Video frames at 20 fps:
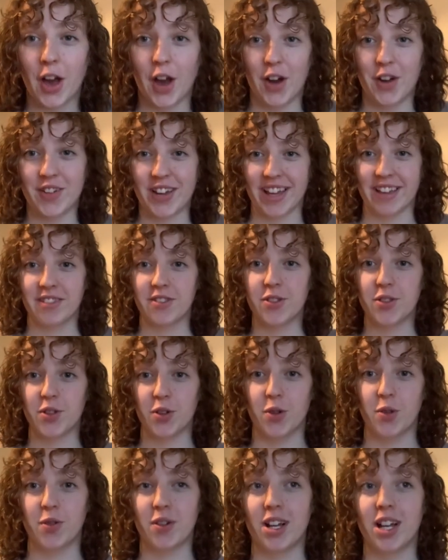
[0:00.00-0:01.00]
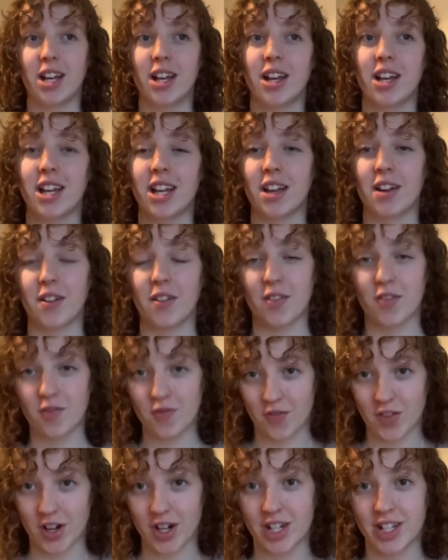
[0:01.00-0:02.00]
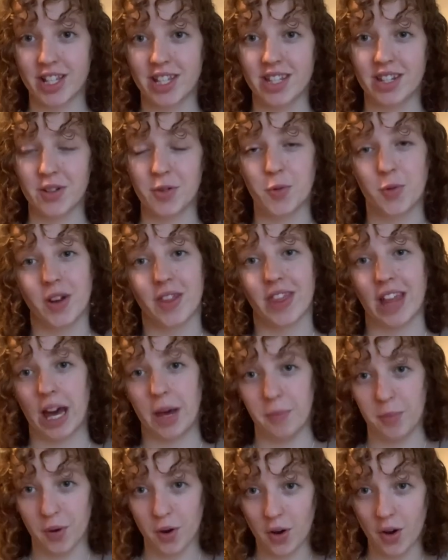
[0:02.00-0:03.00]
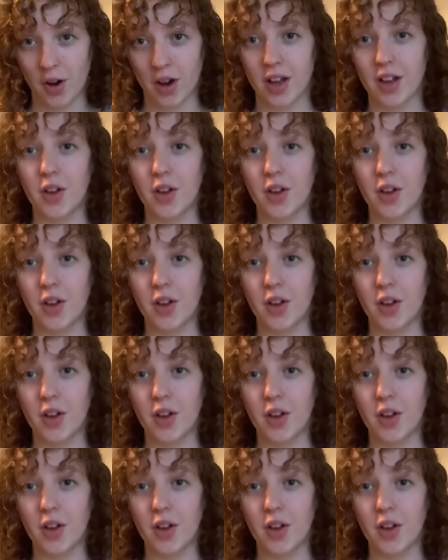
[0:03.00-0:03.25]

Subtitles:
Okay, so first one that I bought